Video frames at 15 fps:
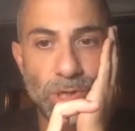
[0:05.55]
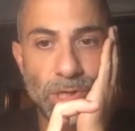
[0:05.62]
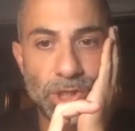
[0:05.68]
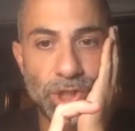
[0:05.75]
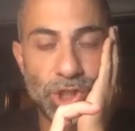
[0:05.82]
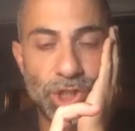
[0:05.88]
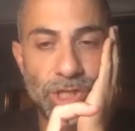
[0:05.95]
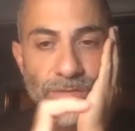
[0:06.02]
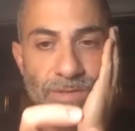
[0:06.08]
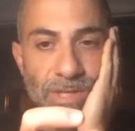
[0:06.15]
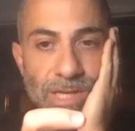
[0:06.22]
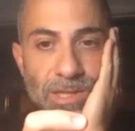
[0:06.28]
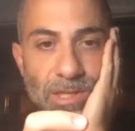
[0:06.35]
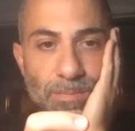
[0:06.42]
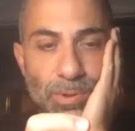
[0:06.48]
shift
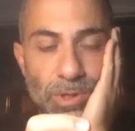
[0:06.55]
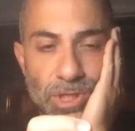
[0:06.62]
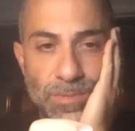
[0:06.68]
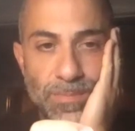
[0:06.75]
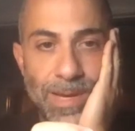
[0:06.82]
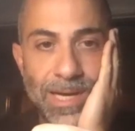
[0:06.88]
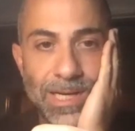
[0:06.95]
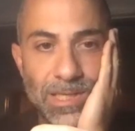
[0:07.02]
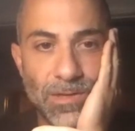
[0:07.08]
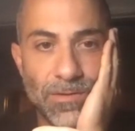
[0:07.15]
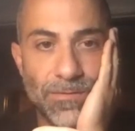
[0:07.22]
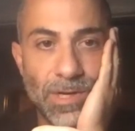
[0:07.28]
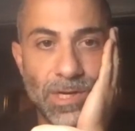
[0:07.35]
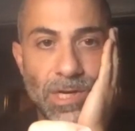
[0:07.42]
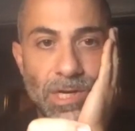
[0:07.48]
in the perspective
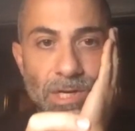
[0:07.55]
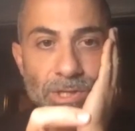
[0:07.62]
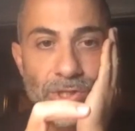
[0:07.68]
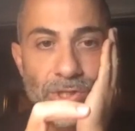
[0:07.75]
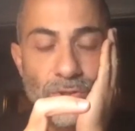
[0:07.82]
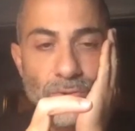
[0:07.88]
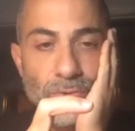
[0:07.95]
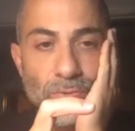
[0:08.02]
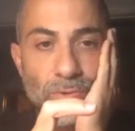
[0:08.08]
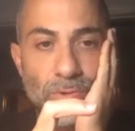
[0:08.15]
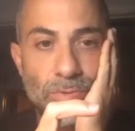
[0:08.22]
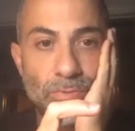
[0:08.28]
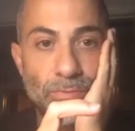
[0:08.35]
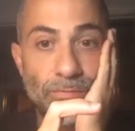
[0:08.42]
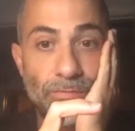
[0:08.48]
to
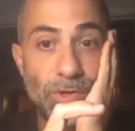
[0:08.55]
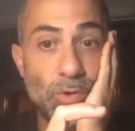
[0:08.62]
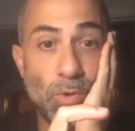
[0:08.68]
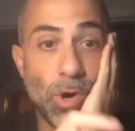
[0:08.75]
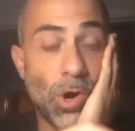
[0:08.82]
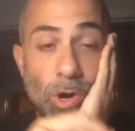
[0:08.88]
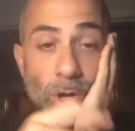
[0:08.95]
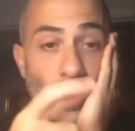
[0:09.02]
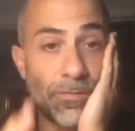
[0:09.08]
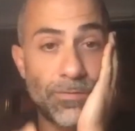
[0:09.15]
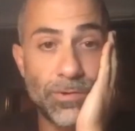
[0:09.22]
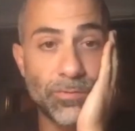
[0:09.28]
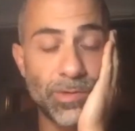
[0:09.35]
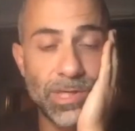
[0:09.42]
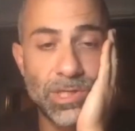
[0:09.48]
view all of
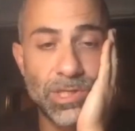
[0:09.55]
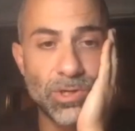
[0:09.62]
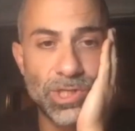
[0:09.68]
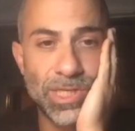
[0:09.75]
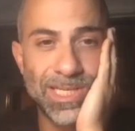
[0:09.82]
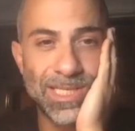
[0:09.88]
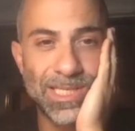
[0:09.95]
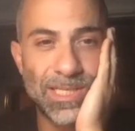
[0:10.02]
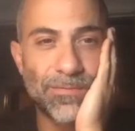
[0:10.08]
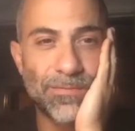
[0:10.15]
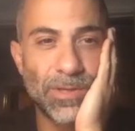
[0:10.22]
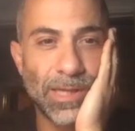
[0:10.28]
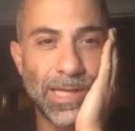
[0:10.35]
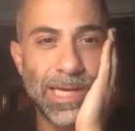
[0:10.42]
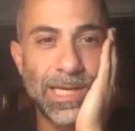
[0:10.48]
the research in a
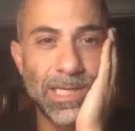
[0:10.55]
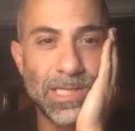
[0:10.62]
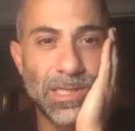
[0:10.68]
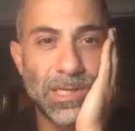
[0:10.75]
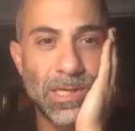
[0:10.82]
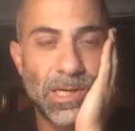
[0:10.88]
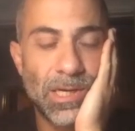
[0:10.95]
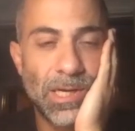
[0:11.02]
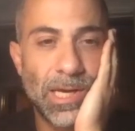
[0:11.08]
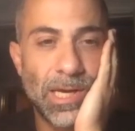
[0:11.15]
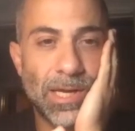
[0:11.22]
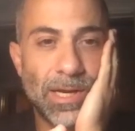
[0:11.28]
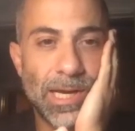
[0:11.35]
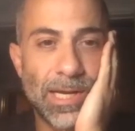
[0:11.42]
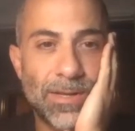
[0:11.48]
different light.
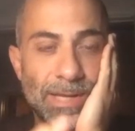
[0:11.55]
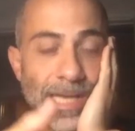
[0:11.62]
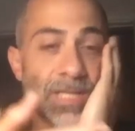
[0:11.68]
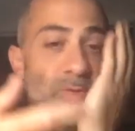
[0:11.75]
And that's